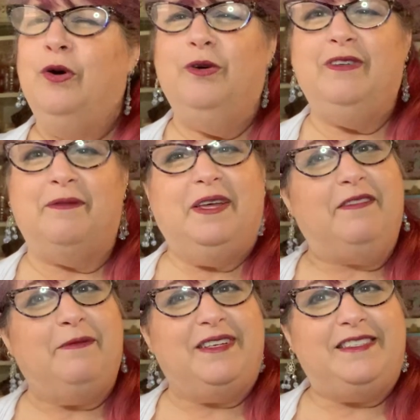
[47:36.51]
Ooh, I'm
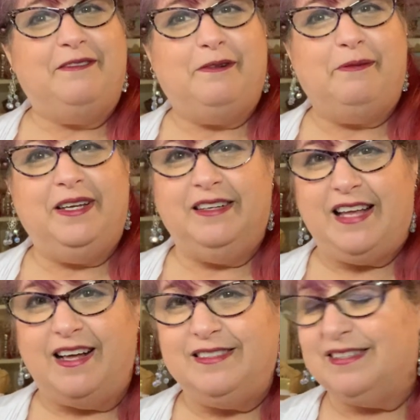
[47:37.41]
giving myself a big
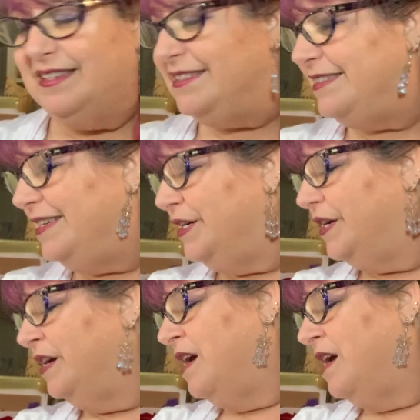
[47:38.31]
task list here.